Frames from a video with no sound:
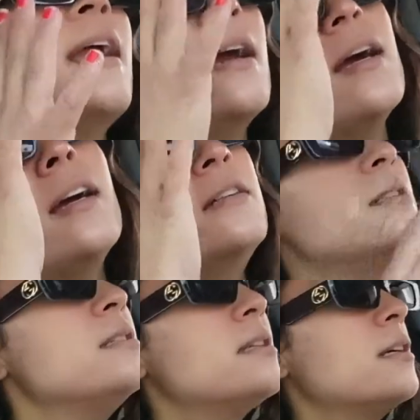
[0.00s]

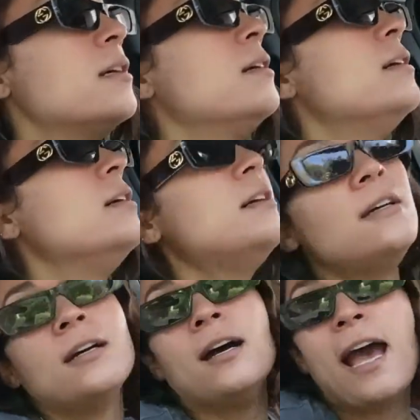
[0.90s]
and
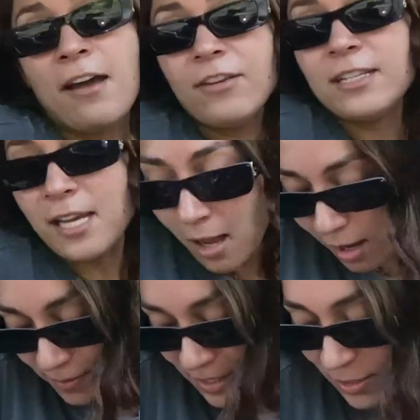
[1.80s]
haven't
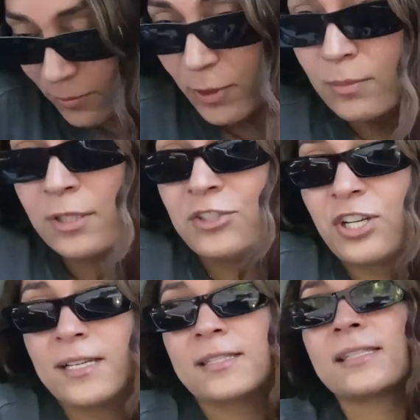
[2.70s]
hopped in the room
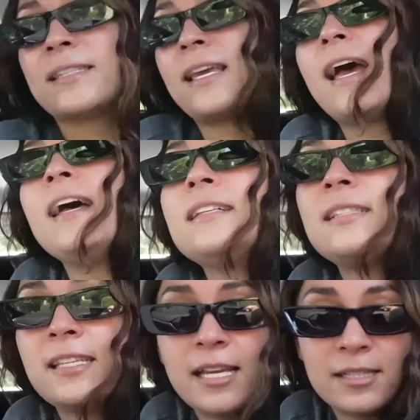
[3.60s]
just yet